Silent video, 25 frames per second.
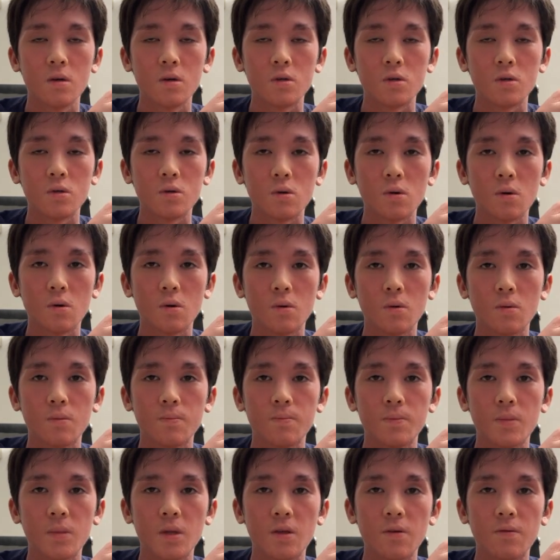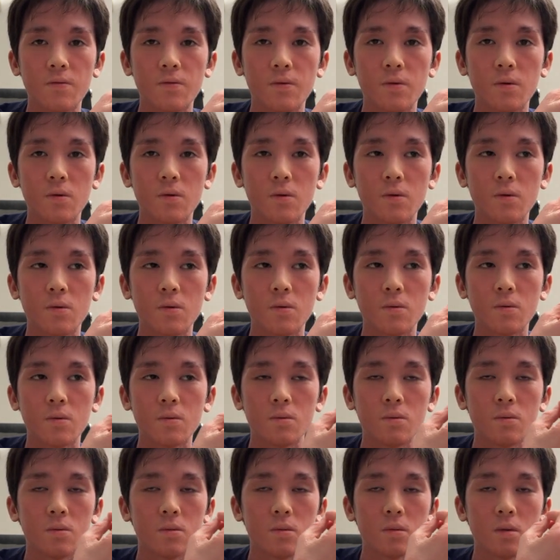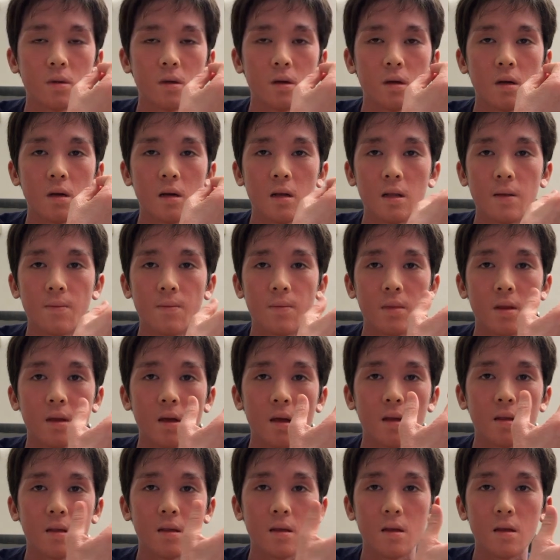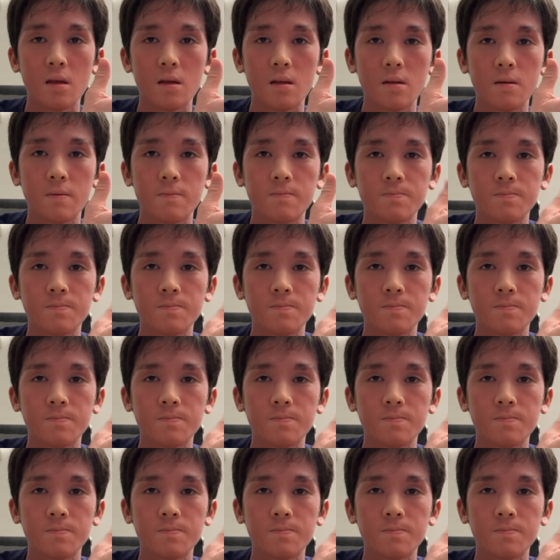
so if you eliminate it